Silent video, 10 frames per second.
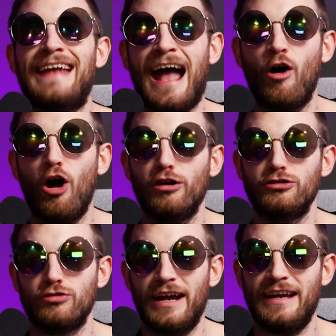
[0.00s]
now all
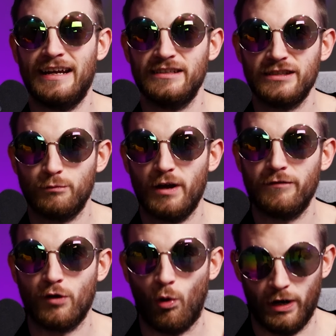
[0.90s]
trading in
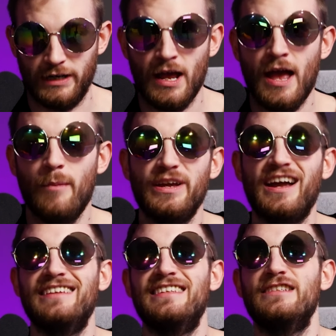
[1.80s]
Swift coin
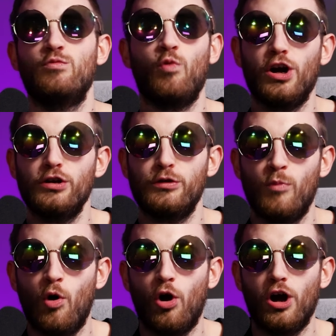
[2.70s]
because it's worth
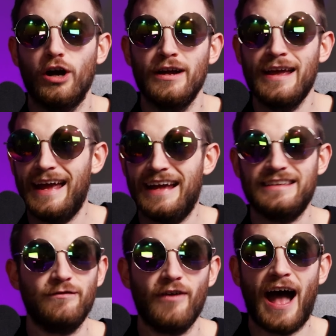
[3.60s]
more,
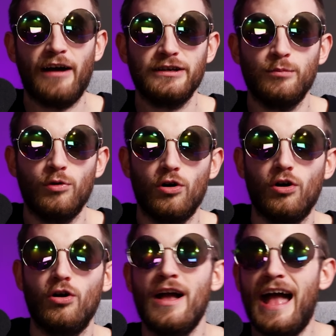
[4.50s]
it's
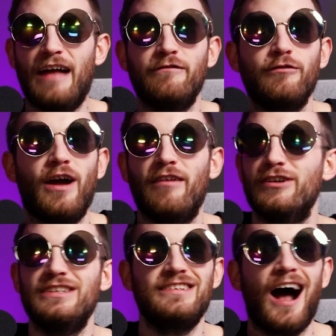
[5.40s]
valuable, and for
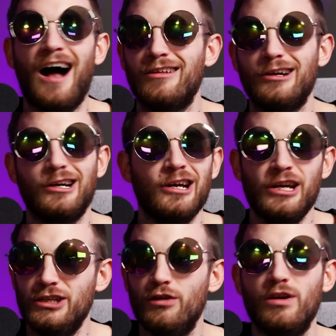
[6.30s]
every dollar,
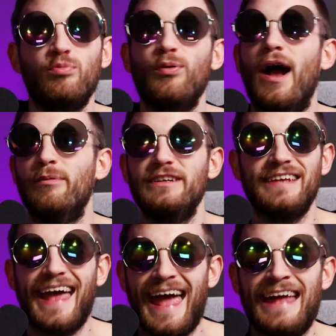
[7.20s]
you can probably
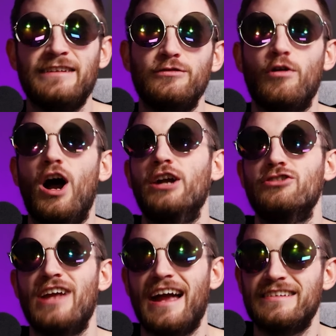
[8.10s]
10 to
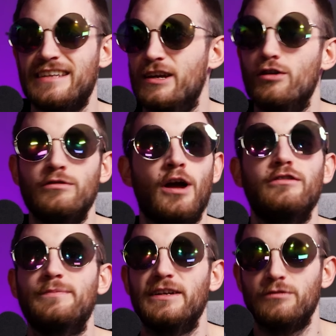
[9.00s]
100 exit, who
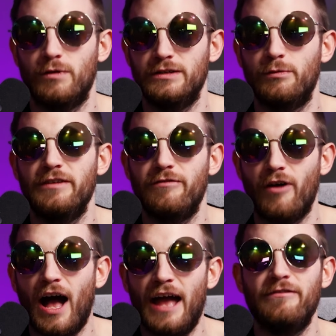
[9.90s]
knows, by
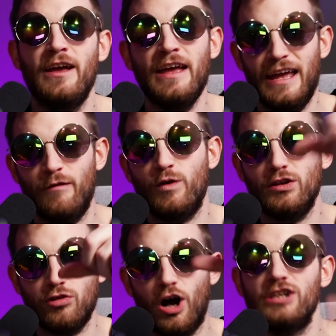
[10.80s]
2025. If
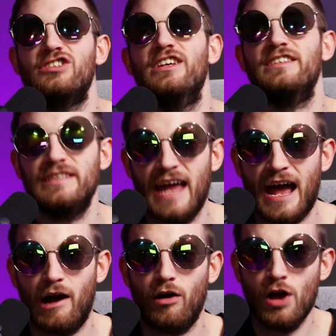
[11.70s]
we launch this
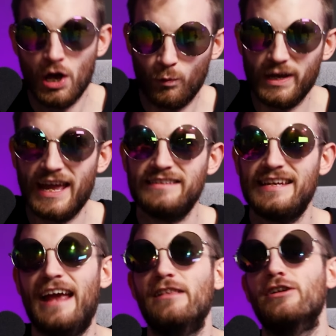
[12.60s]
now, we get
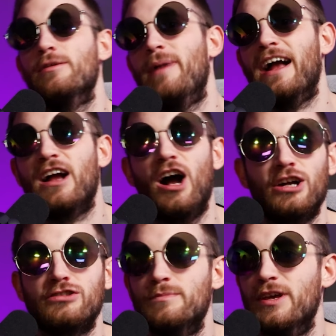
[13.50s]
Taylor to back
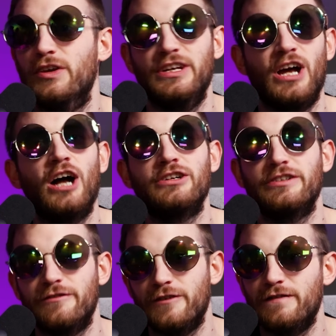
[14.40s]
100 million,
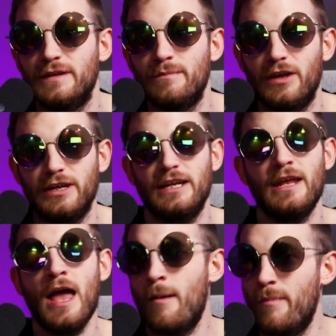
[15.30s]
150
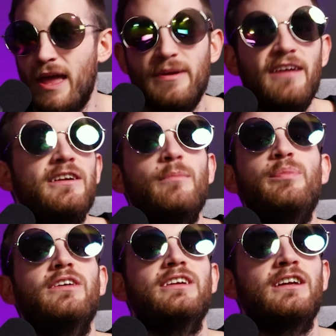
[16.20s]
million, maybe even a
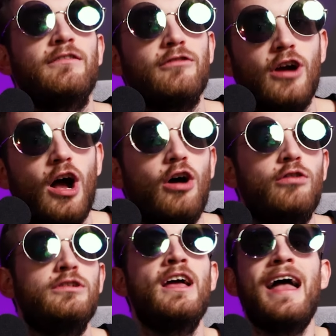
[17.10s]
billion of her
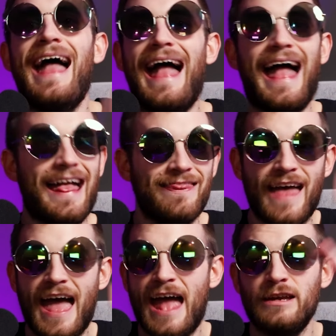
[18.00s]
own, and
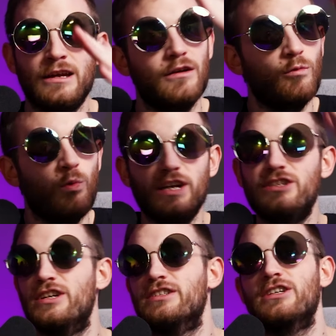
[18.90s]
then we
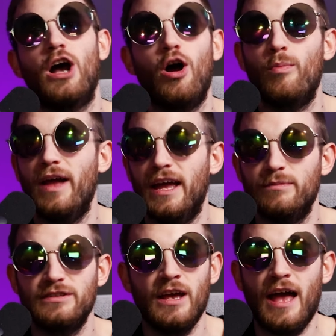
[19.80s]
just go,
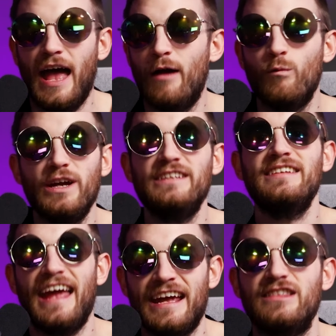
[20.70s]
babes, and we
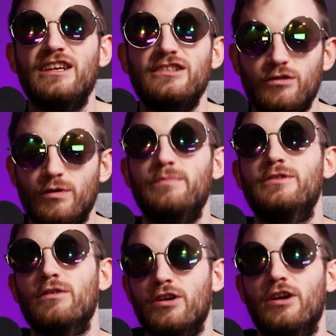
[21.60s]
take this
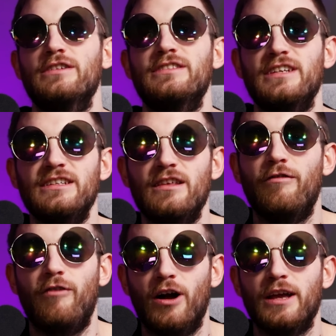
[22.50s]
cryptocurrency to the
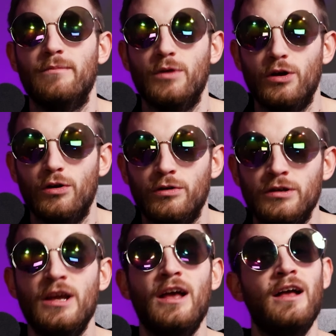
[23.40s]
fucking moon.